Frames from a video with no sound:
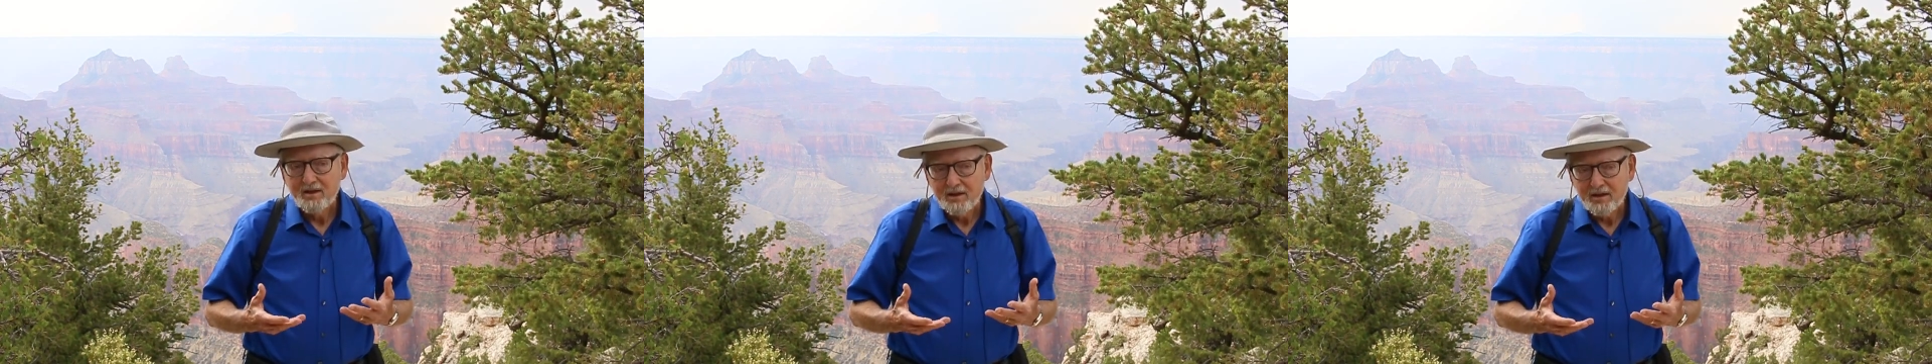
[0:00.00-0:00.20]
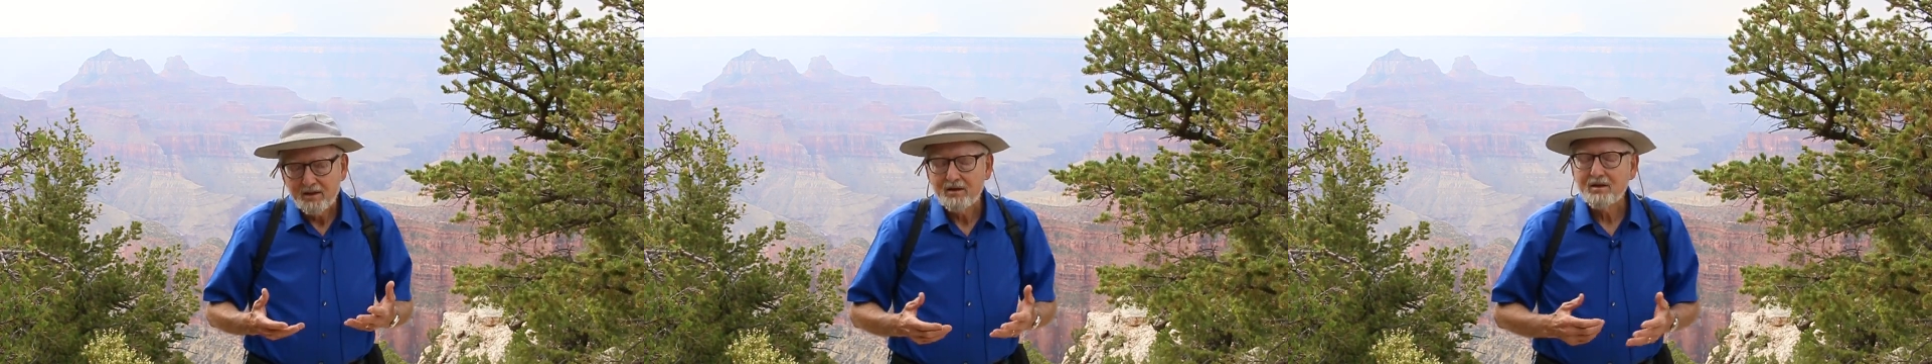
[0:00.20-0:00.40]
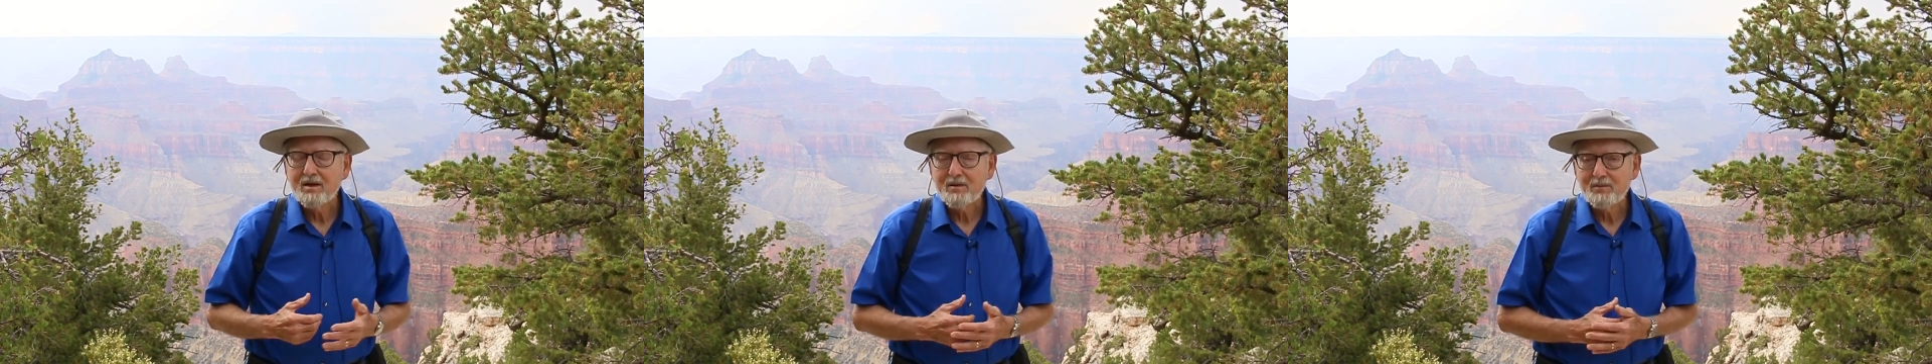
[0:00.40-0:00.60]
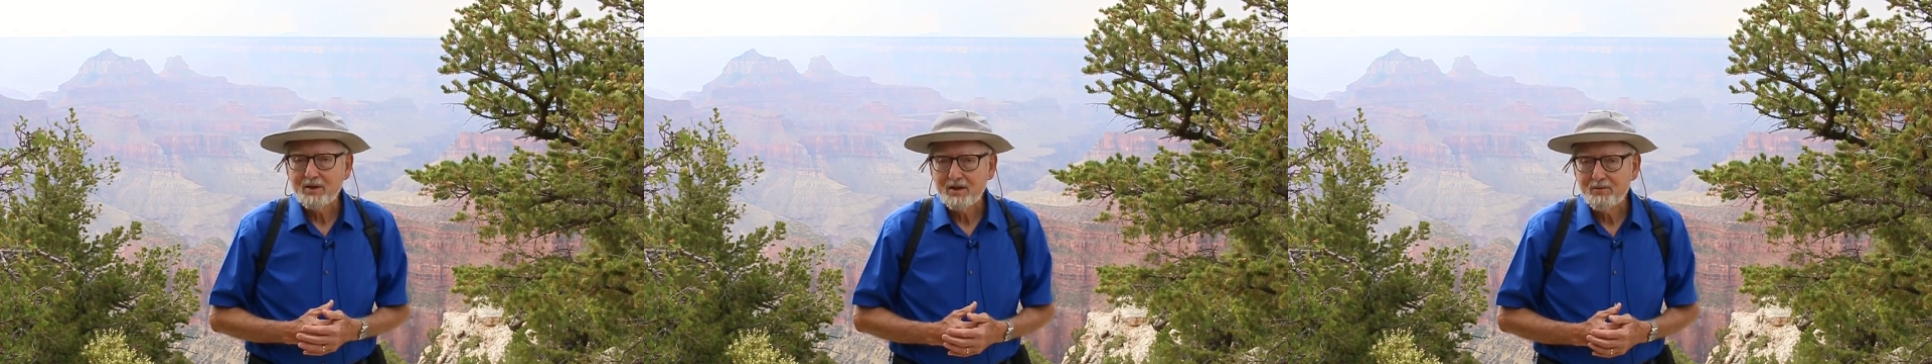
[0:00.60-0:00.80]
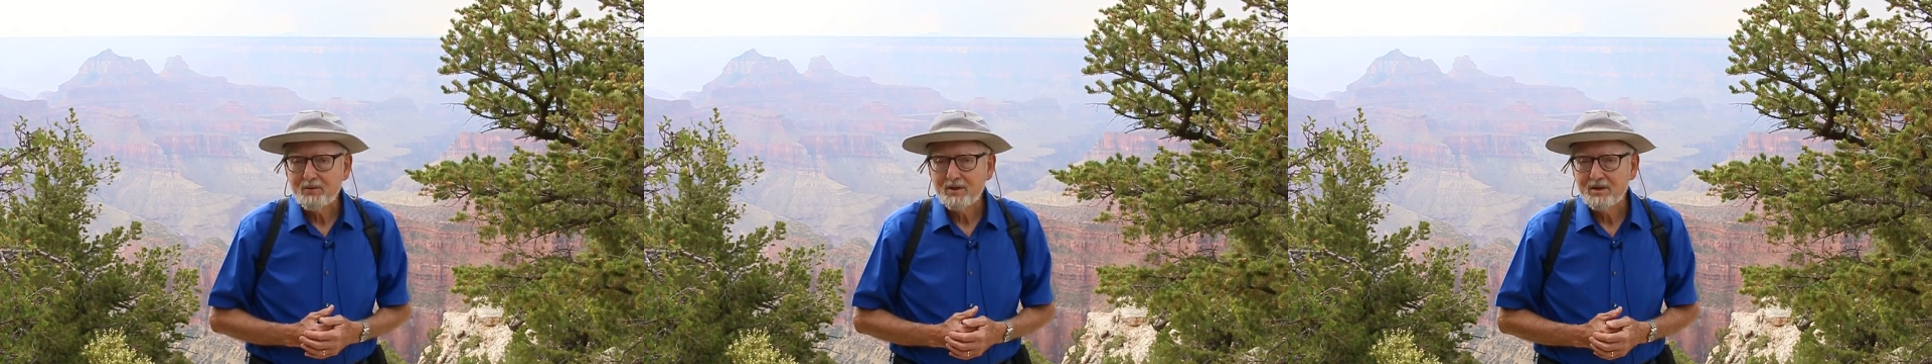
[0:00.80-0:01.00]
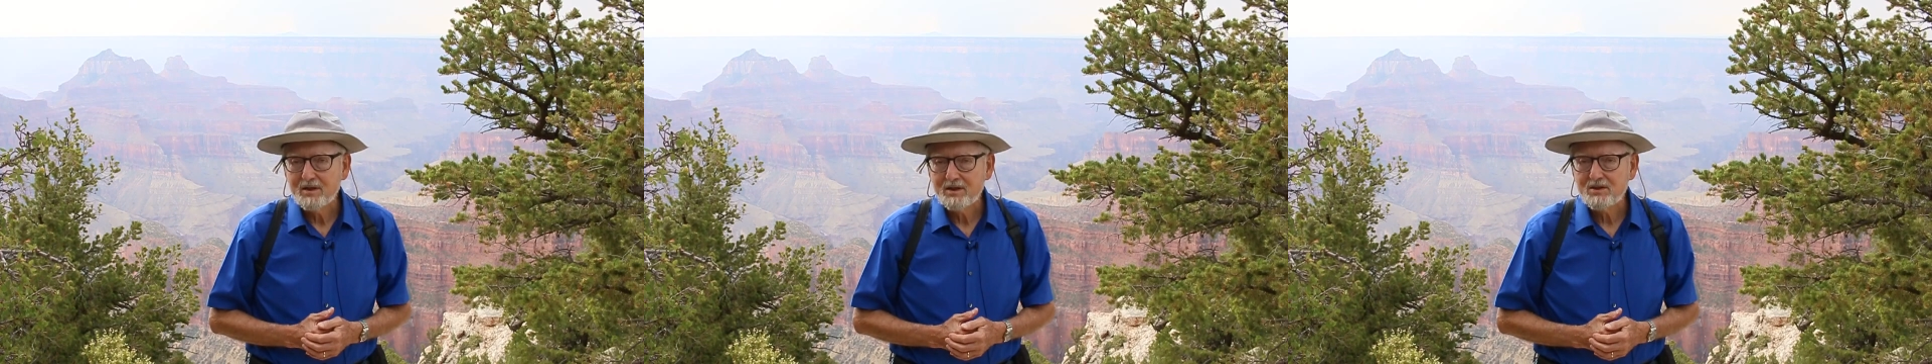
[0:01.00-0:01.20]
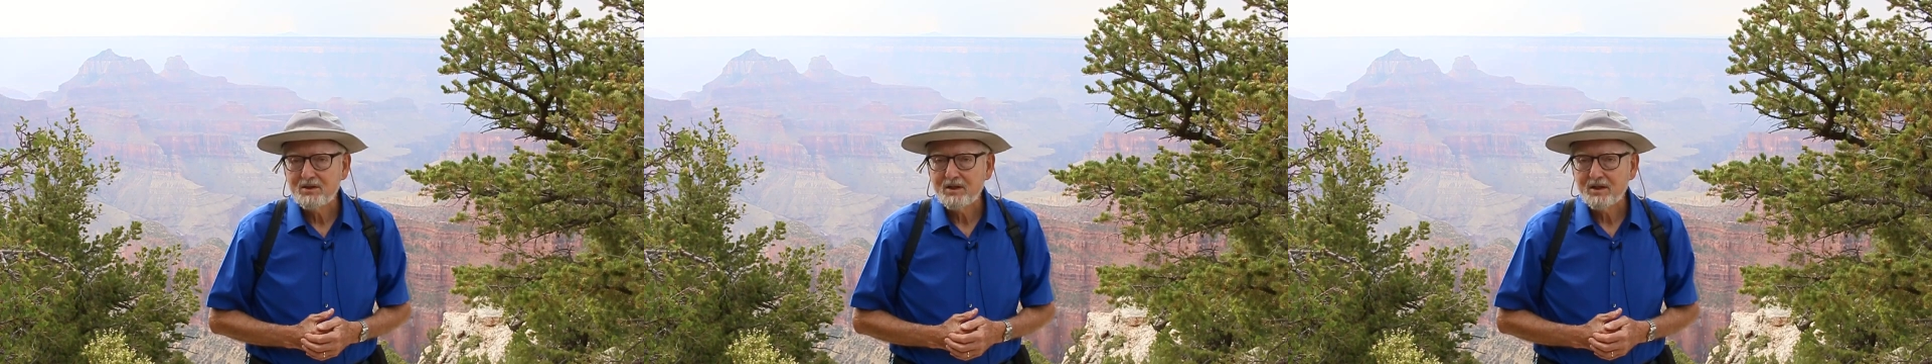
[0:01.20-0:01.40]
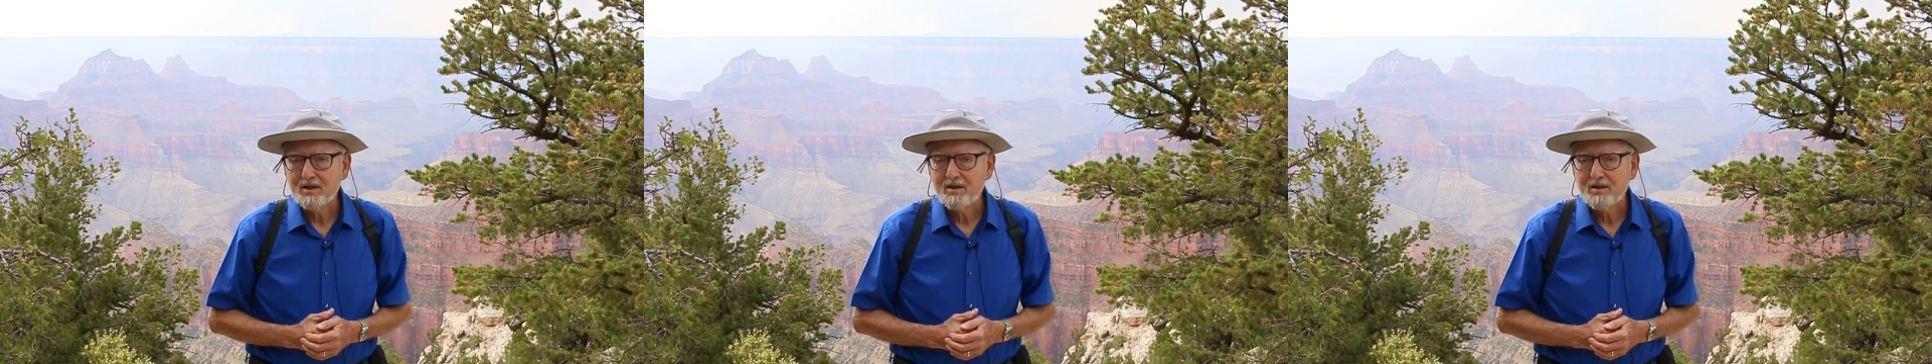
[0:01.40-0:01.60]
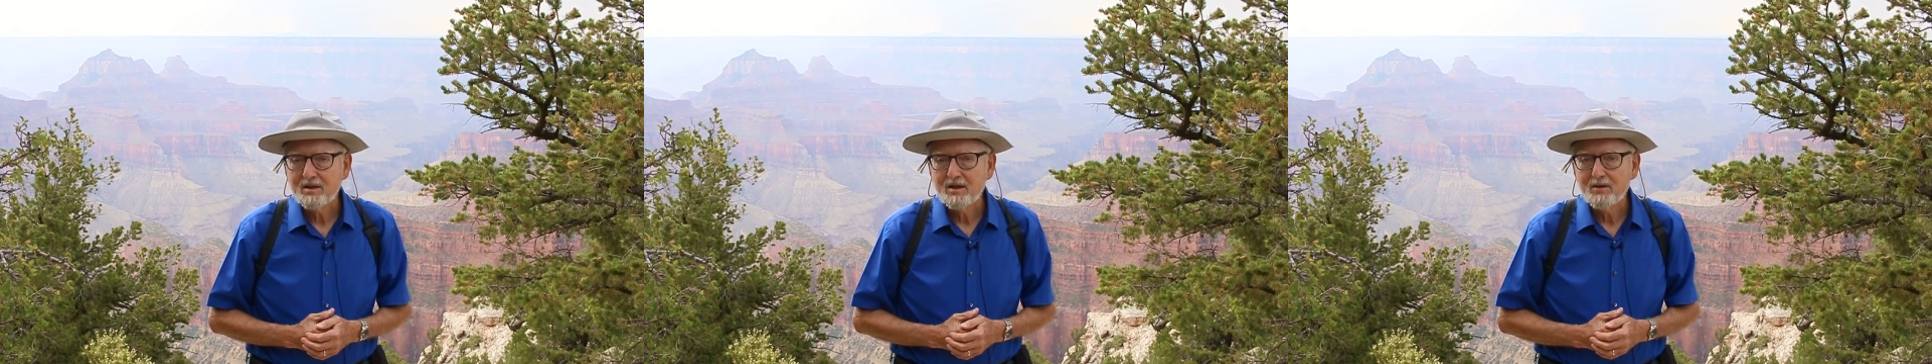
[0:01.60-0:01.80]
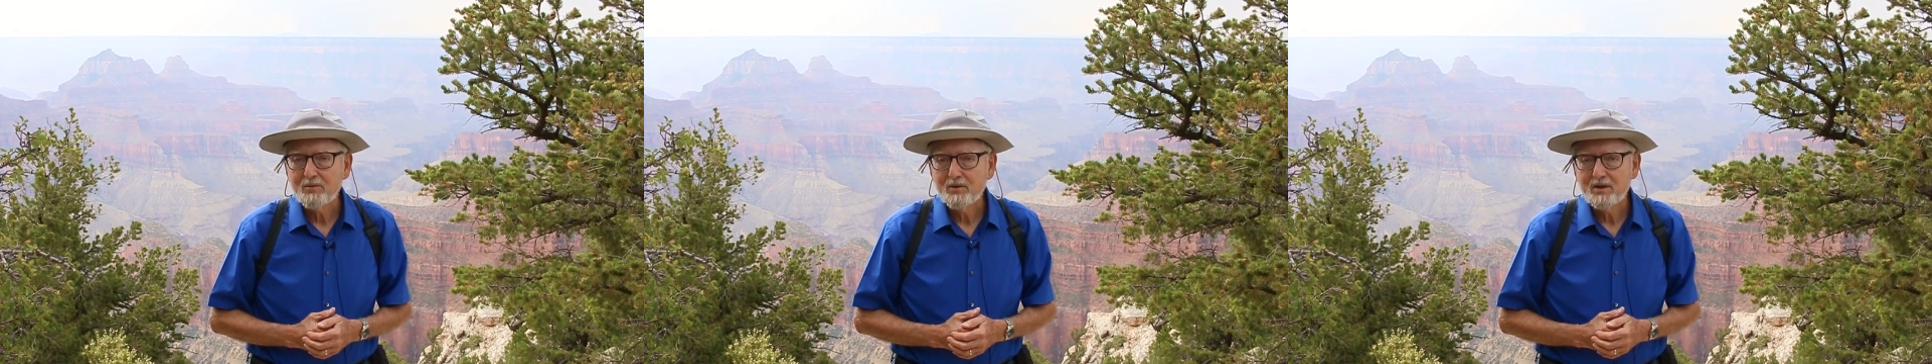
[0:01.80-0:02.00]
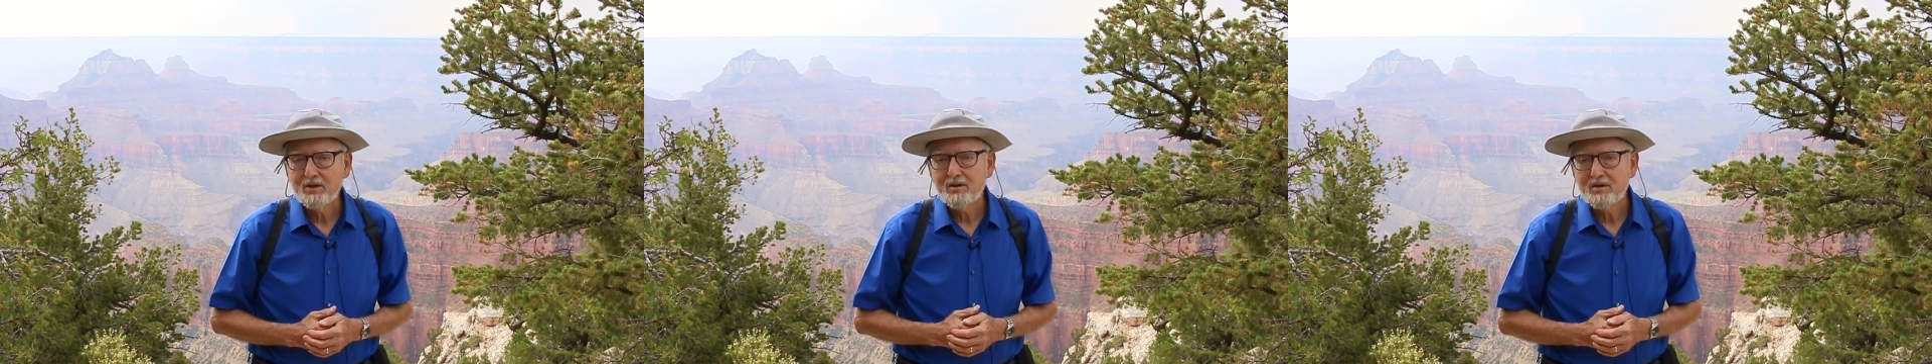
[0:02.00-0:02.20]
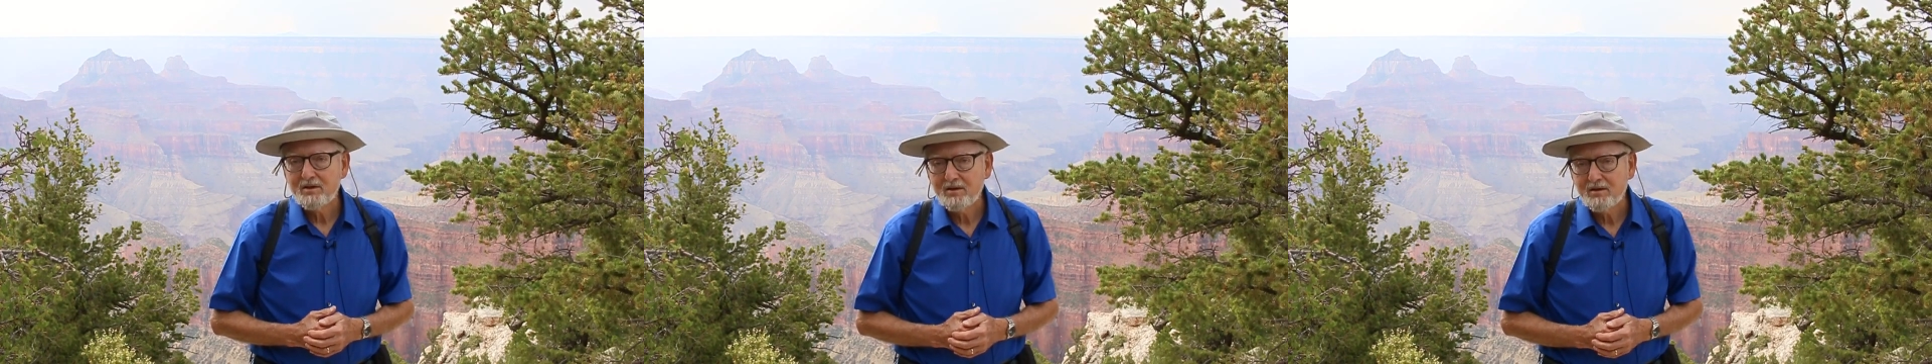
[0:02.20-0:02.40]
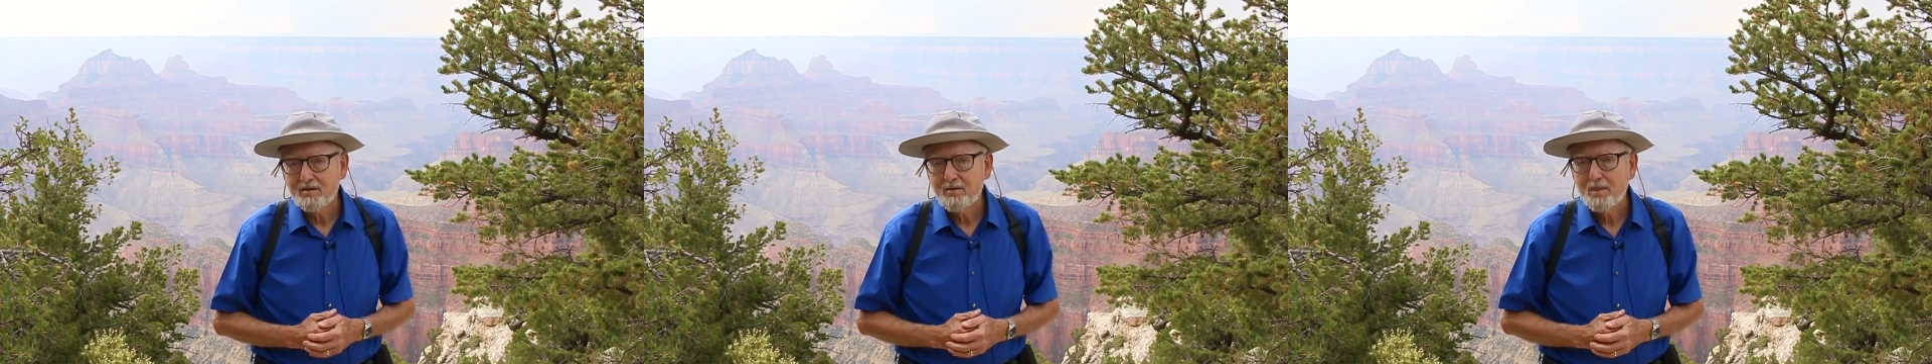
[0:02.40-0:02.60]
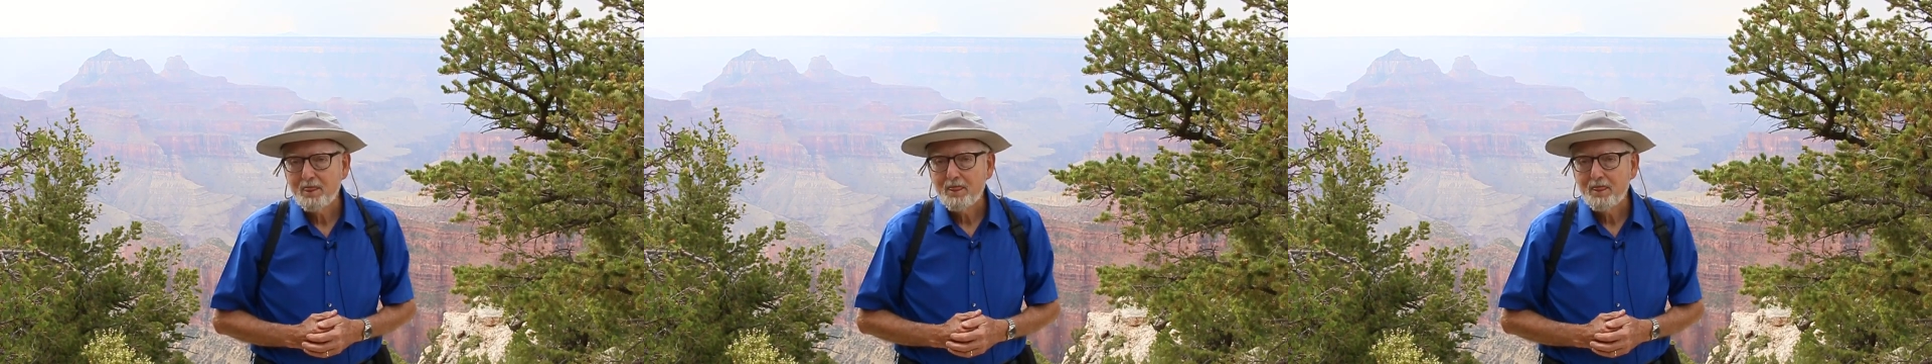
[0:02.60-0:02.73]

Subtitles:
They're not being realistic. We all